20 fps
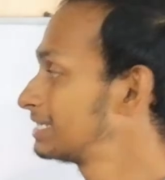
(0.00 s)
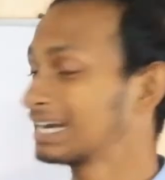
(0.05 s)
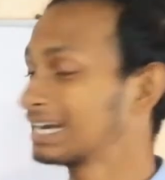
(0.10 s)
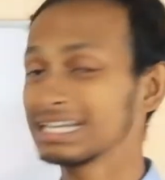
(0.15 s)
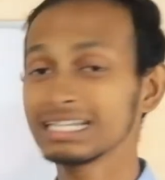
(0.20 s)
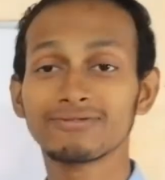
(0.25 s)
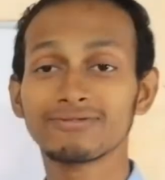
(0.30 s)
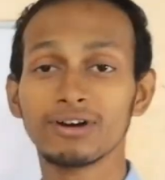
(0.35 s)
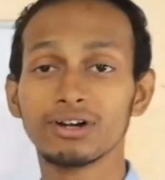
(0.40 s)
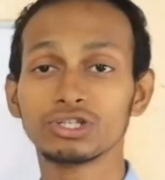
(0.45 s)
that
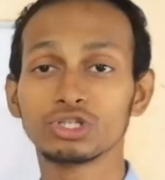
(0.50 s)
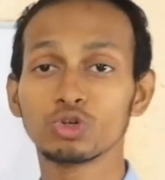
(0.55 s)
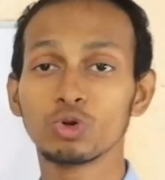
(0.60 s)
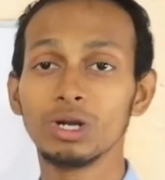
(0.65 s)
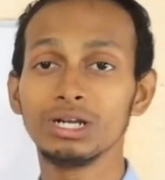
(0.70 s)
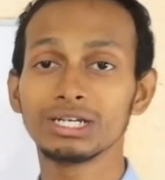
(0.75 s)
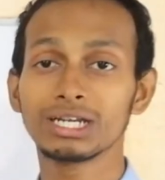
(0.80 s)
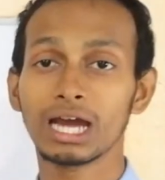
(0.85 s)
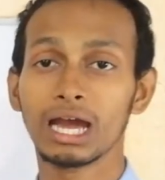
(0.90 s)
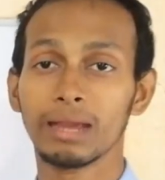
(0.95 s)
is
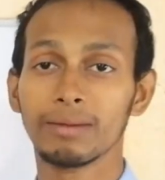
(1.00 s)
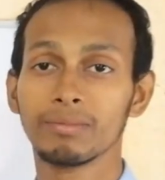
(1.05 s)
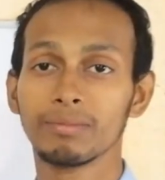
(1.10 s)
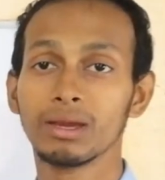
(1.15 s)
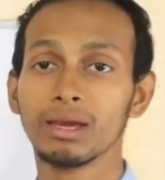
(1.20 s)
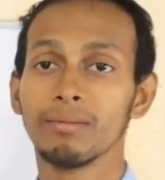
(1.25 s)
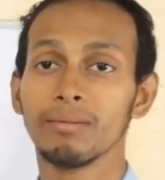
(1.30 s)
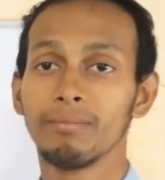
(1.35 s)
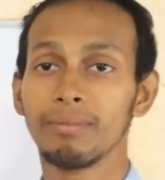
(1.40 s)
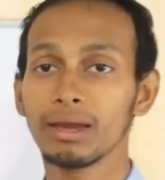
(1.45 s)
virtual
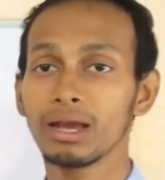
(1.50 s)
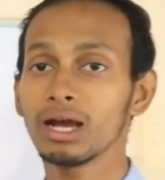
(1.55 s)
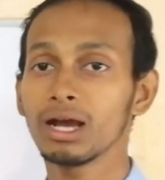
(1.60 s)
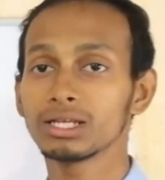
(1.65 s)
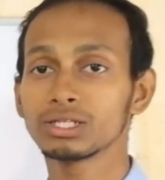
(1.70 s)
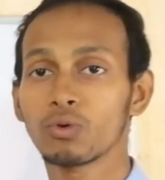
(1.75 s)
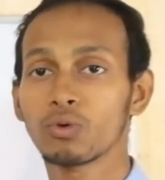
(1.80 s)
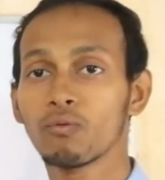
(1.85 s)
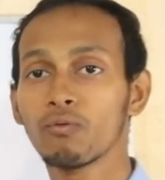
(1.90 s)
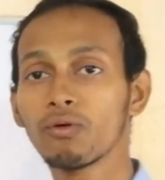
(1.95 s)
type,
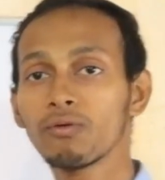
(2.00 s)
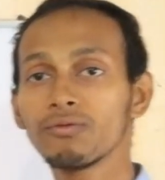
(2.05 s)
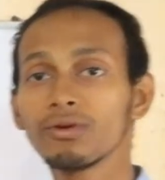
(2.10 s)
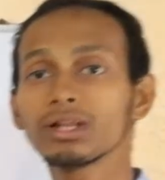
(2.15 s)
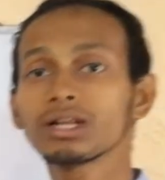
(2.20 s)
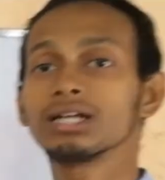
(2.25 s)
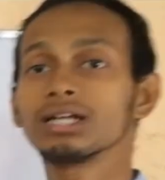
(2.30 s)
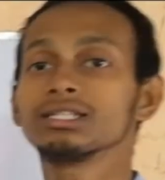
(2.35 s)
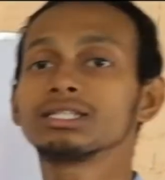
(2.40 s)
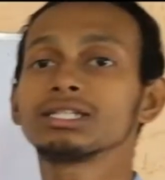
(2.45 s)
because we
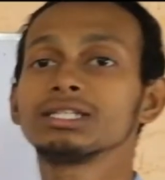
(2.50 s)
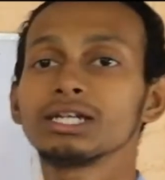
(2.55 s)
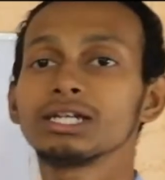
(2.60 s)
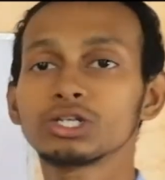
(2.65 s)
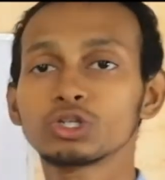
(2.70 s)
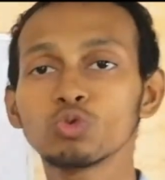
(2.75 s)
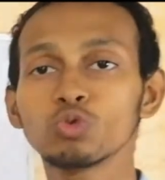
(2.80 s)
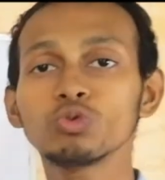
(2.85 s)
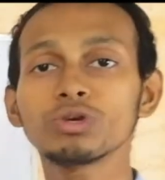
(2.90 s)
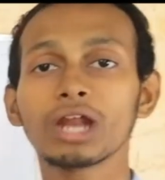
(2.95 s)
will
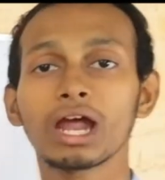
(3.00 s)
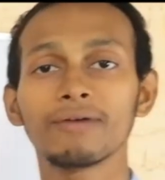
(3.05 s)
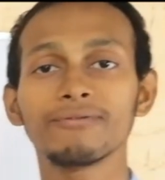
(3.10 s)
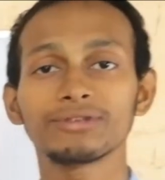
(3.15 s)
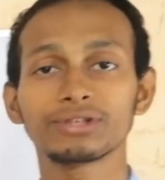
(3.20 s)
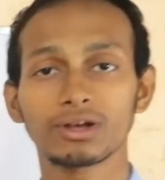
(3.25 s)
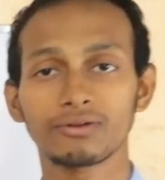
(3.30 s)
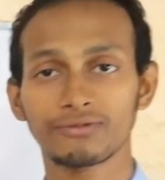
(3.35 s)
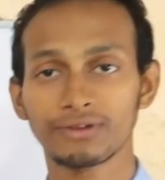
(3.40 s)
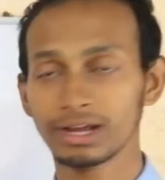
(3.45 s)
consider two
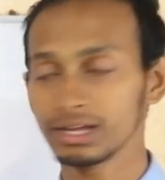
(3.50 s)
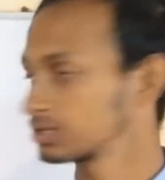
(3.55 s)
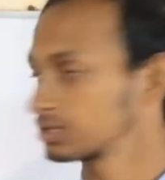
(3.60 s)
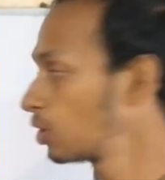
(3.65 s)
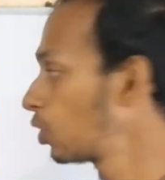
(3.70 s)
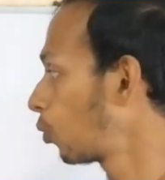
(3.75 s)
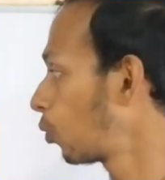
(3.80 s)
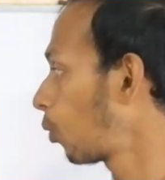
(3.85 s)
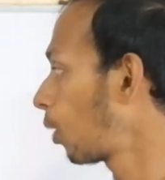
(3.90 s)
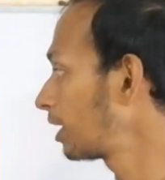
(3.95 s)
types of
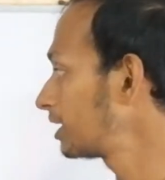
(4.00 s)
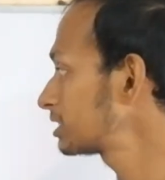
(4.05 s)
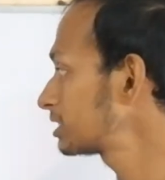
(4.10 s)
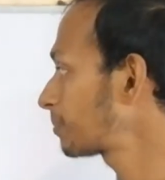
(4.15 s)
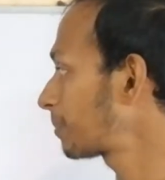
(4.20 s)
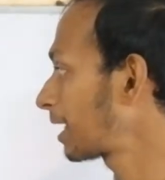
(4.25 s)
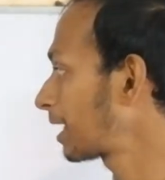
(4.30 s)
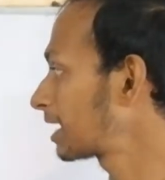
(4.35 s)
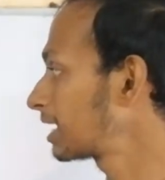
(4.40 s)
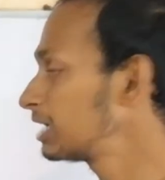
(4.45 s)
rays. One is
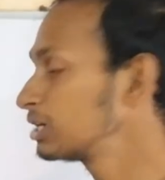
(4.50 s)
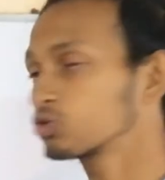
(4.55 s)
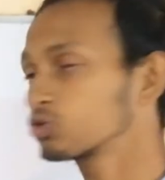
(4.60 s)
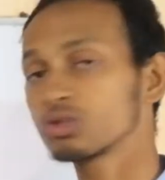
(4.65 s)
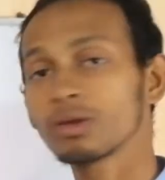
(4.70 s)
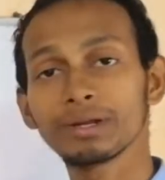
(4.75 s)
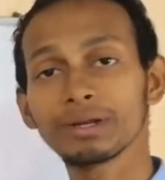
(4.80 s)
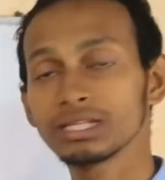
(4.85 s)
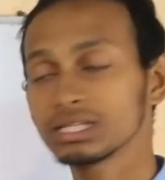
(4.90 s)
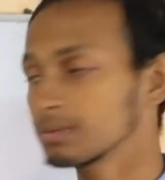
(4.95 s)
parallel to
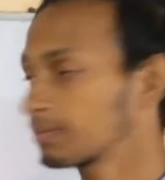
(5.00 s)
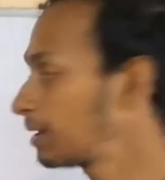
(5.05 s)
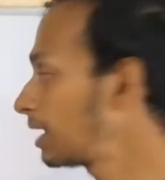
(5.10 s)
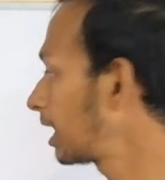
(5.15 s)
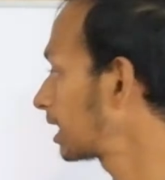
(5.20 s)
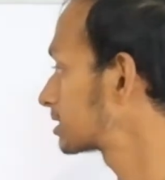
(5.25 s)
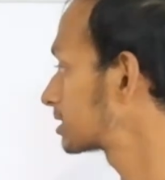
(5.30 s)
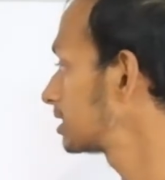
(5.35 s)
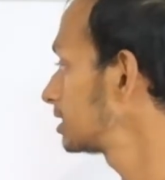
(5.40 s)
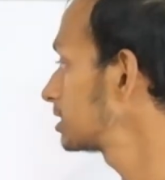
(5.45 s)
the principal
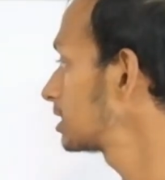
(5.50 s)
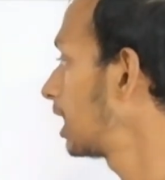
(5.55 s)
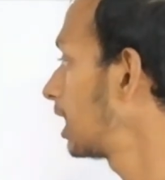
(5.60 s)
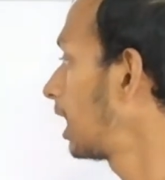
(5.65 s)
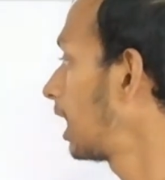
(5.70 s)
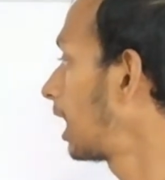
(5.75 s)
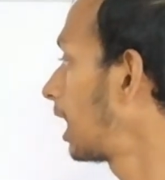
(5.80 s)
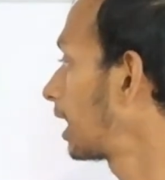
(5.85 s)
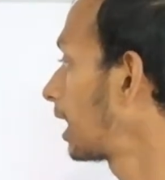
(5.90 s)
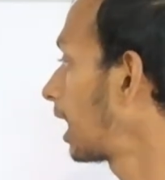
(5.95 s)

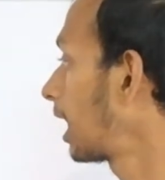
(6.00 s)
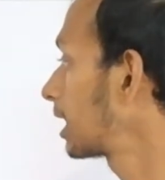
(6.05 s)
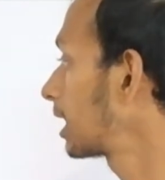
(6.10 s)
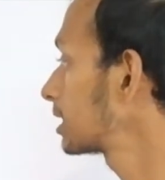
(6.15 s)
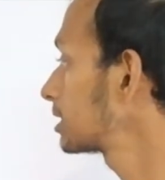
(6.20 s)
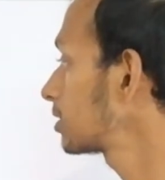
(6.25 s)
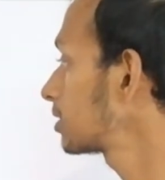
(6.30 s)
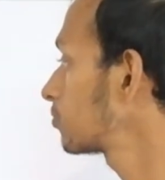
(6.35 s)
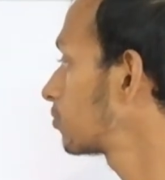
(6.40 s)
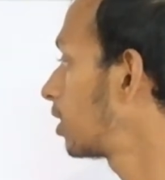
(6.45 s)
axis and
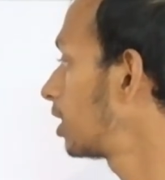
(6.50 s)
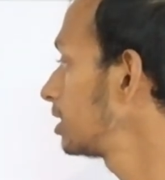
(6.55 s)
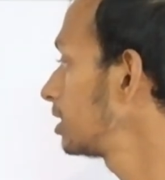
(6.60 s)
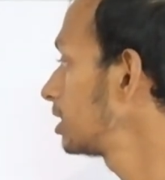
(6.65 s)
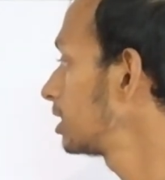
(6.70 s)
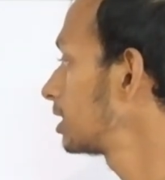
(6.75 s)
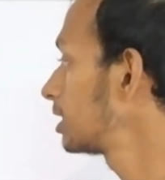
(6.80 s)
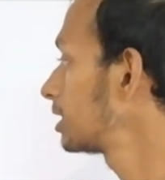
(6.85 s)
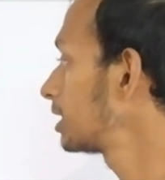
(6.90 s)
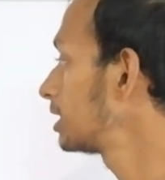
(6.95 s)
another
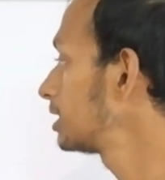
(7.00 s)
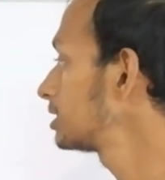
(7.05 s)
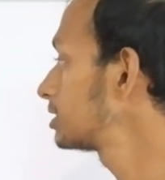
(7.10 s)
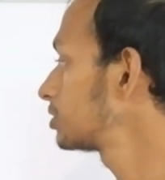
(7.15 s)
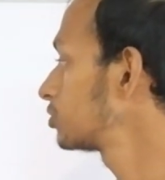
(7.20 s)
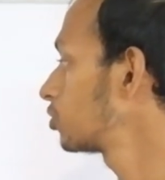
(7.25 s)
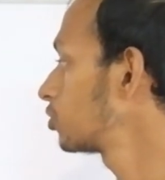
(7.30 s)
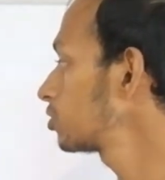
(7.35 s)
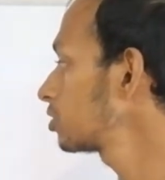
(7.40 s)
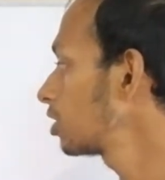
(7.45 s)
one is
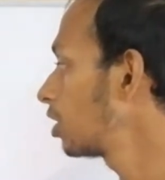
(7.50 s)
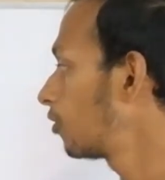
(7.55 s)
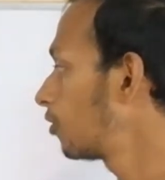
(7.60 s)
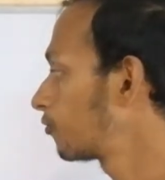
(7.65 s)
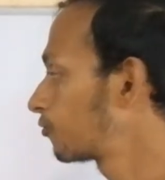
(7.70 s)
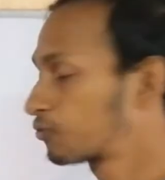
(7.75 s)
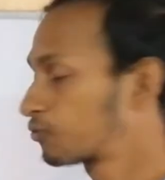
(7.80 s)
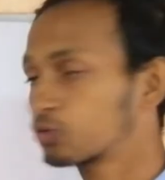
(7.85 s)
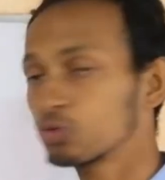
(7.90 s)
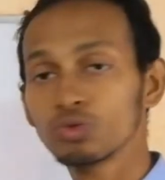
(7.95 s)

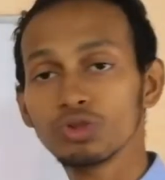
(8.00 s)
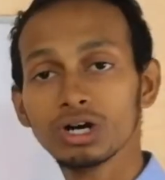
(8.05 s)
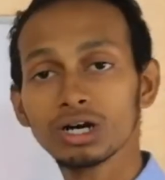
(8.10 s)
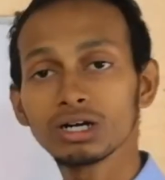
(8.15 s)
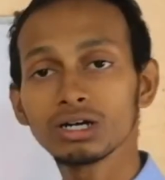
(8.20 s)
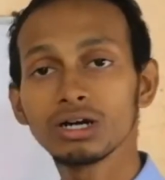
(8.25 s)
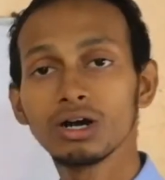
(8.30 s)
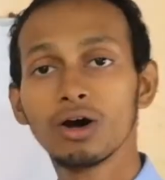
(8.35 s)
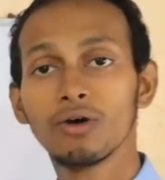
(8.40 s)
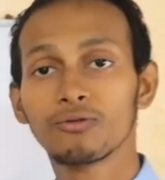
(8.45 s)

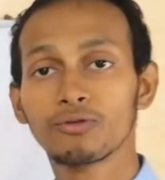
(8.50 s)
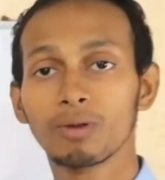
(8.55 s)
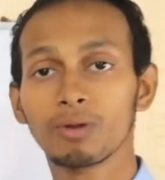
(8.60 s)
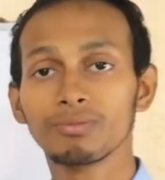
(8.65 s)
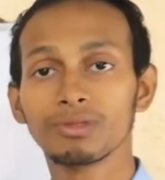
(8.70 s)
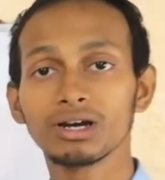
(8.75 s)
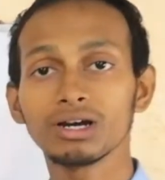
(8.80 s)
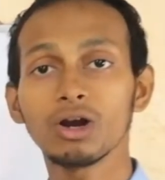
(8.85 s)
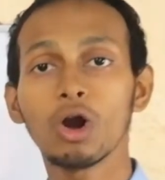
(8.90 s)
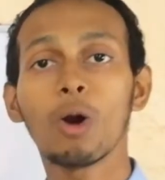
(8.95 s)
from
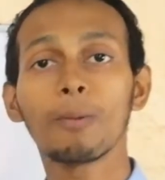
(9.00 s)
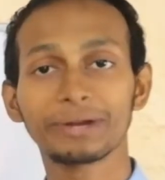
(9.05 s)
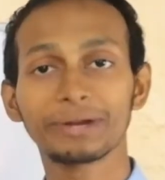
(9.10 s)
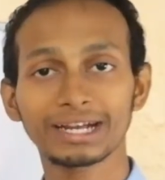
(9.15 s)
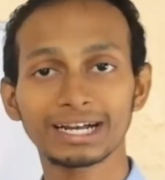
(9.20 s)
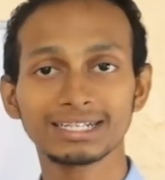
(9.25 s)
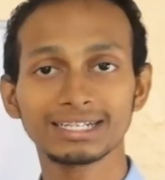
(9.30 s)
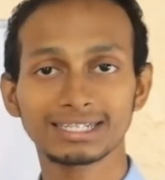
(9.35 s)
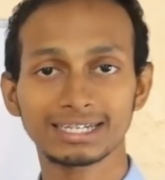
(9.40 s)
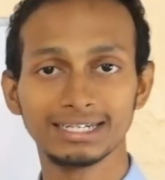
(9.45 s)
the
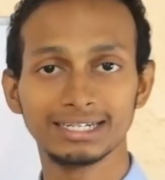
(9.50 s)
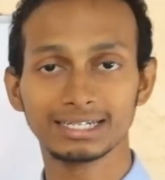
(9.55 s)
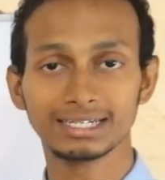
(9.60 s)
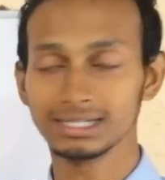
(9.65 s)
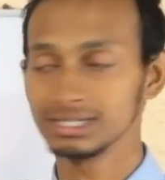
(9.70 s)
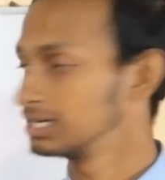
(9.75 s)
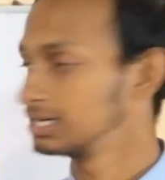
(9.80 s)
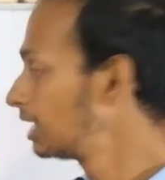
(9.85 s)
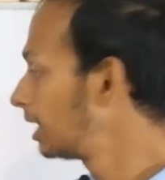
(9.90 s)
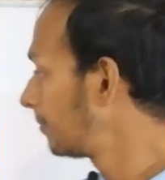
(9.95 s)
optical
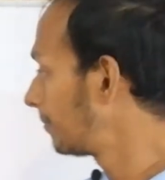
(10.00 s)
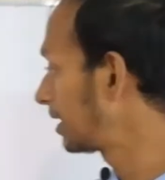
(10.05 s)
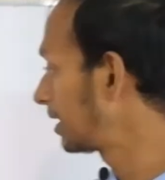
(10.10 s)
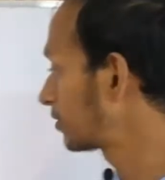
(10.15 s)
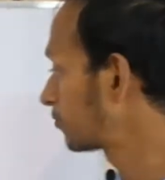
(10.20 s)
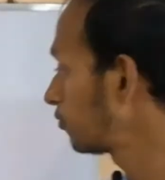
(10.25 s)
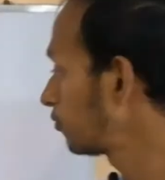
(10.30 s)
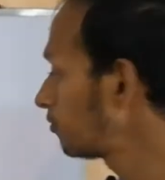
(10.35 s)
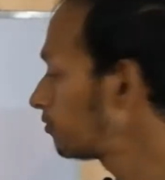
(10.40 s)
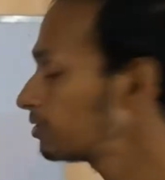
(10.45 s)
center.
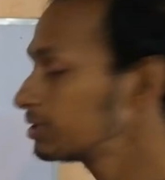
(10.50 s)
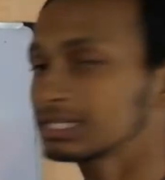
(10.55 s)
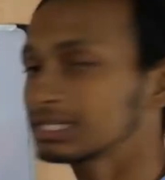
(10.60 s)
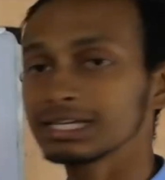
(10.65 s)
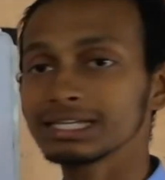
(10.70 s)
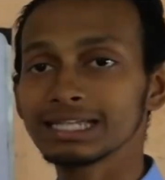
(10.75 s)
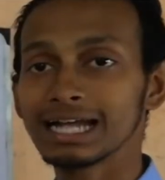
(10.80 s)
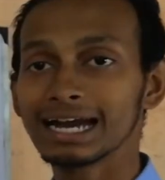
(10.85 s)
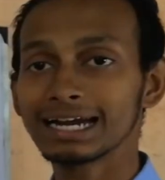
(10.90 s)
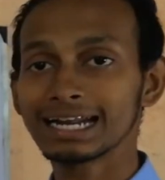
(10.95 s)
But we will
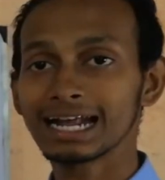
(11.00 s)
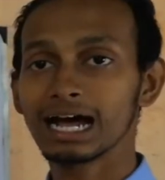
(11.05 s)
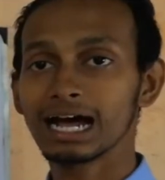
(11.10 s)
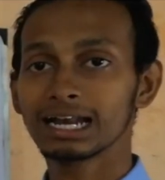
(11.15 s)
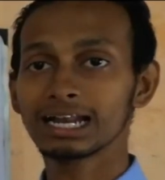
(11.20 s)
see that